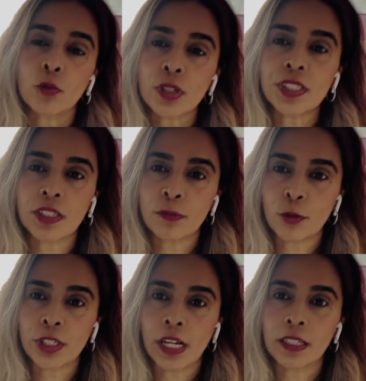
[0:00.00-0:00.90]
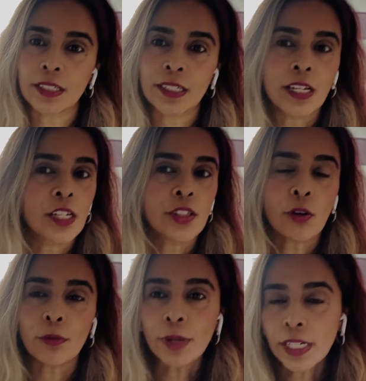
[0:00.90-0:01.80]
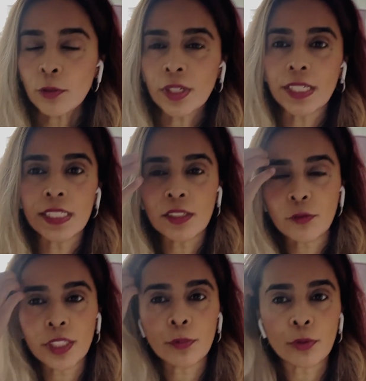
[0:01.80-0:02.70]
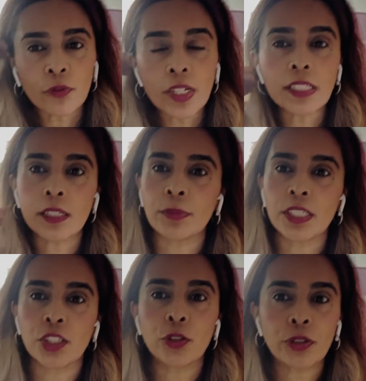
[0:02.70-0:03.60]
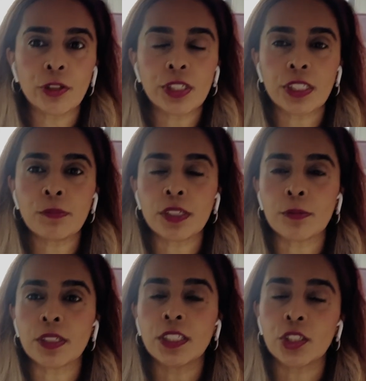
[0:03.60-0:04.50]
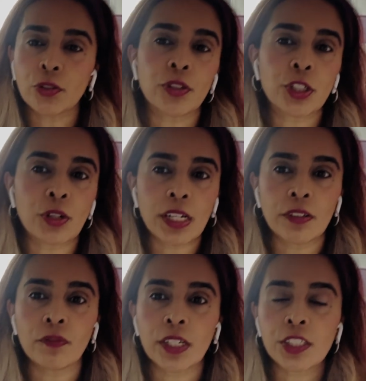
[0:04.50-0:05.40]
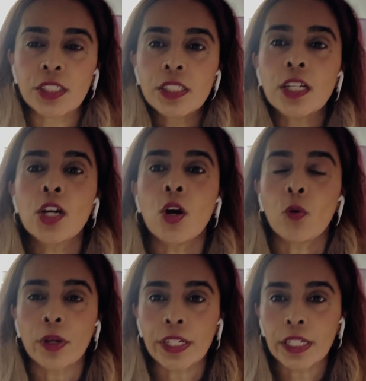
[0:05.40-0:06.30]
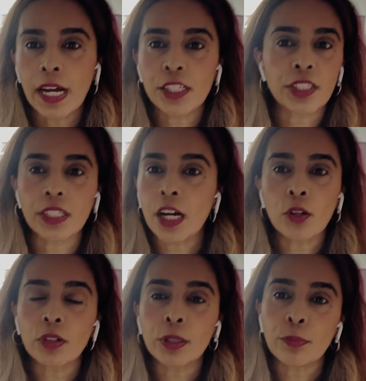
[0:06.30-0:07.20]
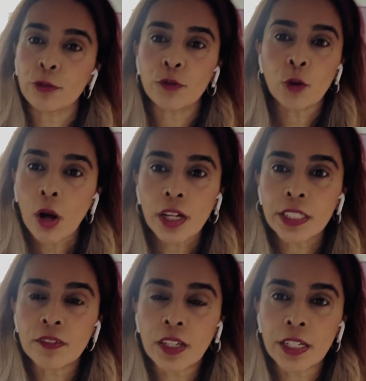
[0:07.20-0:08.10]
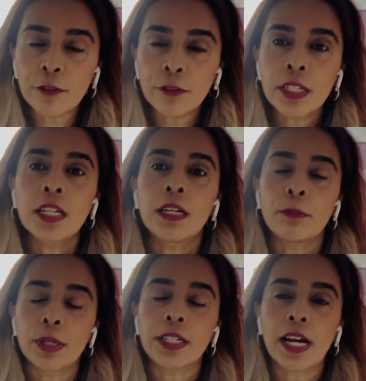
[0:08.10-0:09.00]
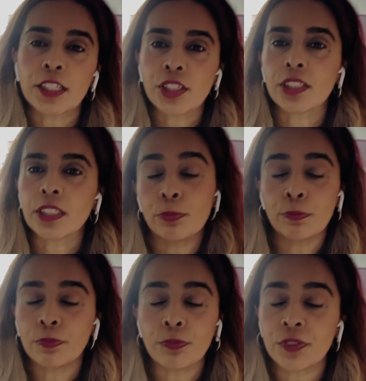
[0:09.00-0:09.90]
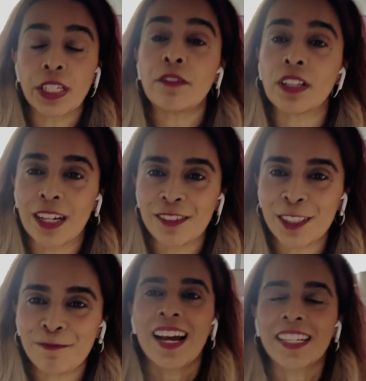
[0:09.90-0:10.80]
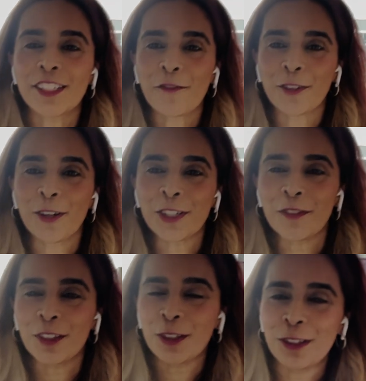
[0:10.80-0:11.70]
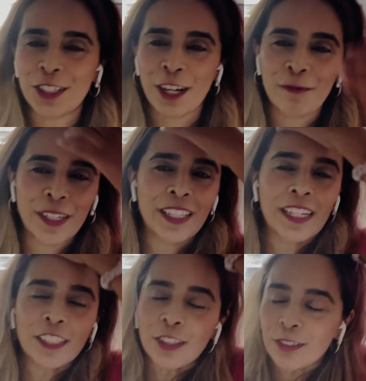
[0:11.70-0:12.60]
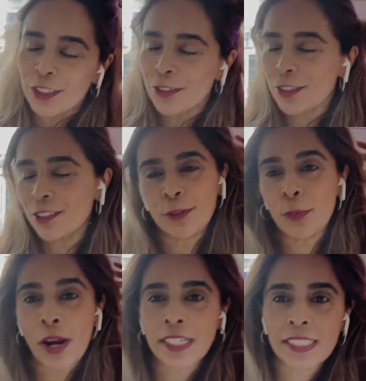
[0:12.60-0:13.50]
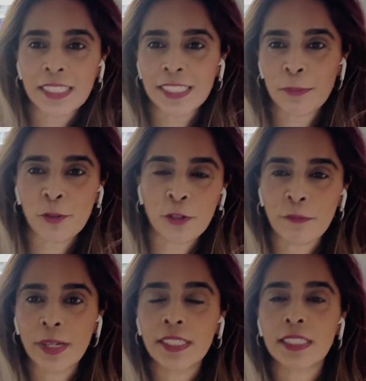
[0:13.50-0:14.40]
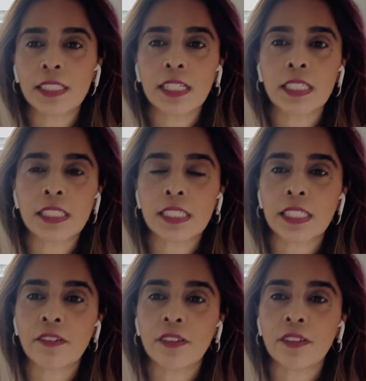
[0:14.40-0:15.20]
risk of mortality. So in many ways, if we can prevent some of these urinary symptoms and these urinary tract infections, we can actually not only improve quality of life, but actually save lives. And so for those of you who tell me that, you're practicing some sort of medicine that doesn't save